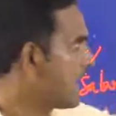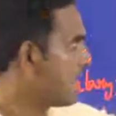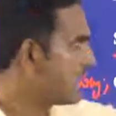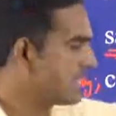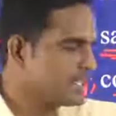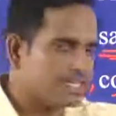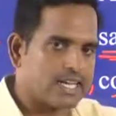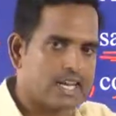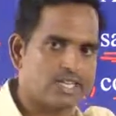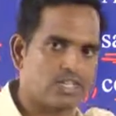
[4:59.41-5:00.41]
an array is
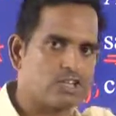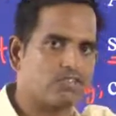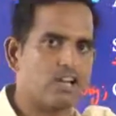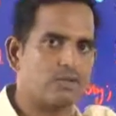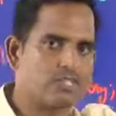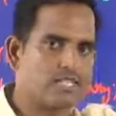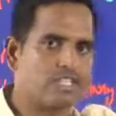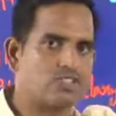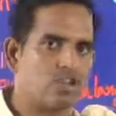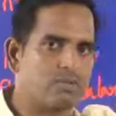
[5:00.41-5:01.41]
a collection of elements, that is,